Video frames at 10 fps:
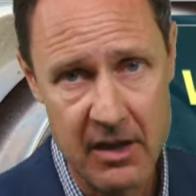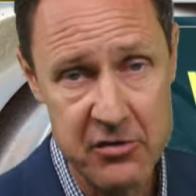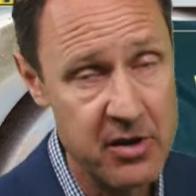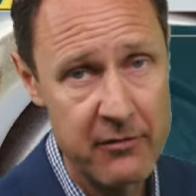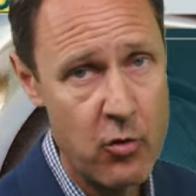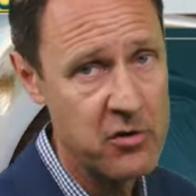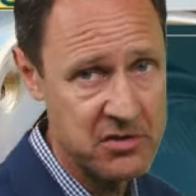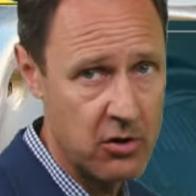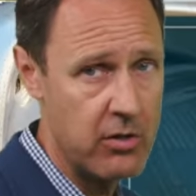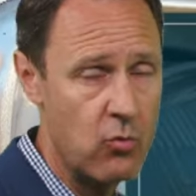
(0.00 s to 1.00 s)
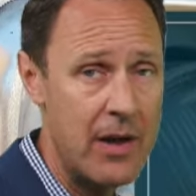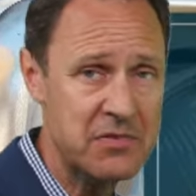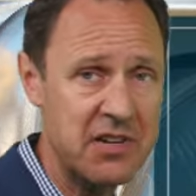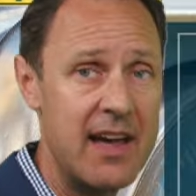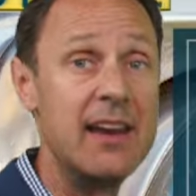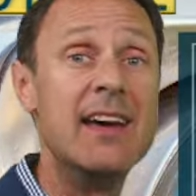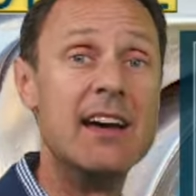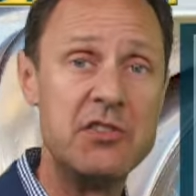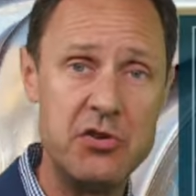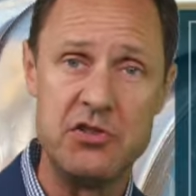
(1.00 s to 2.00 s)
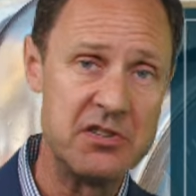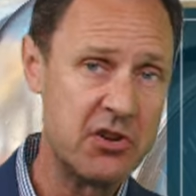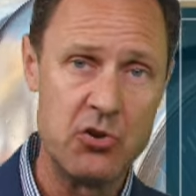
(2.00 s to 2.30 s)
You can, of course, go to the website to just